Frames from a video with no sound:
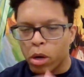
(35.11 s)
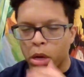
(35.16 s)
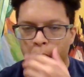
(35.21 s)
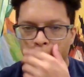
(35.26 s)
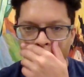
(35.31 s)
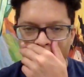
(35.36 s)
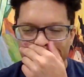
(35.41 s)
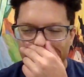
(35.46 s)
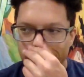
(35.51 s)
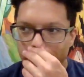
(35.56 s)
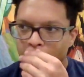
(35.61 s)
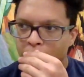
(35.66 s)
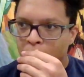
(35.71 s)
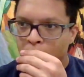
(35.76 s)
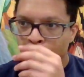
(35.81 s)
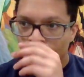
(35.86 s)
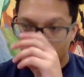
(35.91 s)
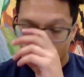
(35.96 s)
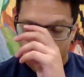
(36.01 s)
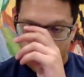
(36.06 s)
a guy
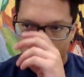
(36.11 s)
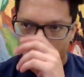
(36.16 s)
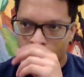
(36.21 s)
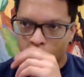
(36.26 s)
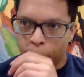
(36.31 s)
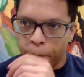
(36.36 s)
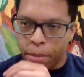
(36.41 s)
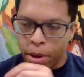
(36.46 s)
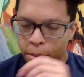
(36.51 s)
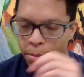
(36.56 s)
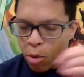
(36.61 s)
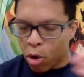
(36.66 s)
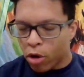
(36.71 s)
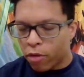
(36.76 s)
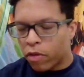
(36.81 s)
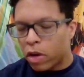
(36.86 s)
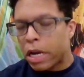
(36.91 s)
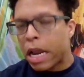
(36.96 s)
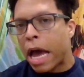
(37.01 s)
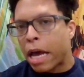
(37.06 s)
that's a bit more of
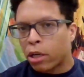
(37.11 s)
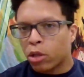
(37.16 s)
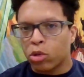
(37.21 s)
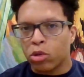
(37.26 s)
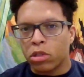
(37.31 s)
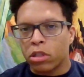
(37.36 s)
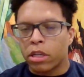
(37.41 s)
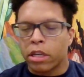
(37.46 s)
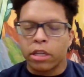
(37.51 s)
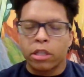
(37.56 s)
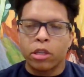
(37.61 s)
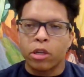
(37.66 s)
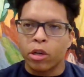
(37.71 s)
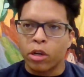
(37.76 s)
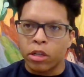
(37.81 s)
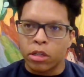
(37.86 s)
a natural center,